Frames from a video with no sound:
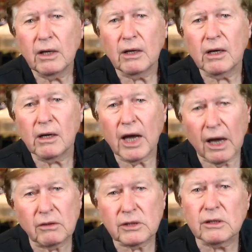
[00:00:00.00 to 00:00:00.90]

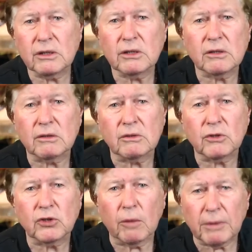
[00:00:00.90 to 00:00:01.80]
Houses,
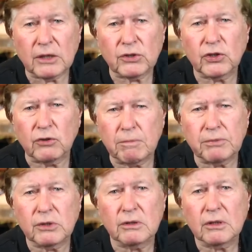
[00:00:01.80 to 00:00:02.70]
shopping
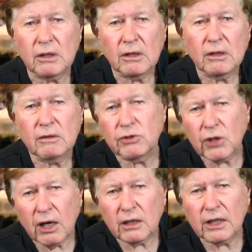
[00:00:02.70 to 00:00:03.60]
strips,
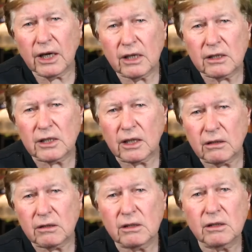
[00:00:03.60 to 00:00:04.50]
childcare
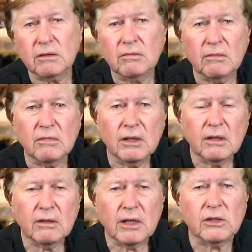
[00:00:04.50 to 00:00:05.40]
centres,
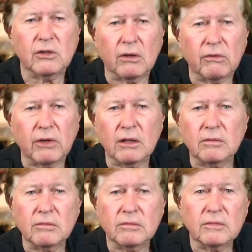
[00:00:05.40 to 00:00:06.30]
that sort of thing.
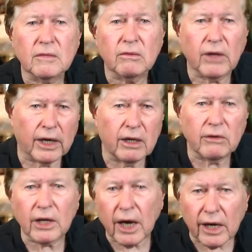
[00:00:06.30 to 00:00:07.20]
They,
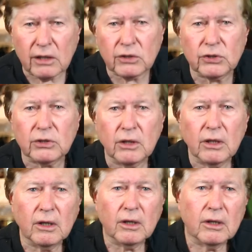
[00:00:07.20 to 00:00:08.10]
the Age,
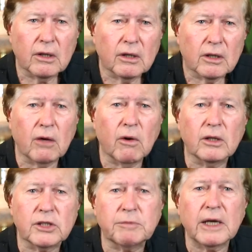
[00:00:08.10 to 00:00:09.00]
go
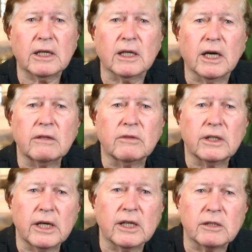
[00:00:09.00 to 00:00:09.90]
on to speculate
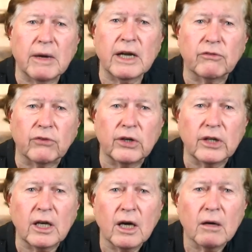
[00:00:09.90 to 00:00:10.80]
that he has made
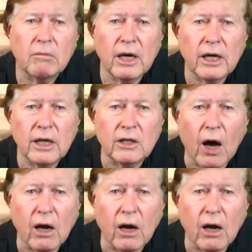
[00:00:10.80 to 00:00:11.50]
$30 million.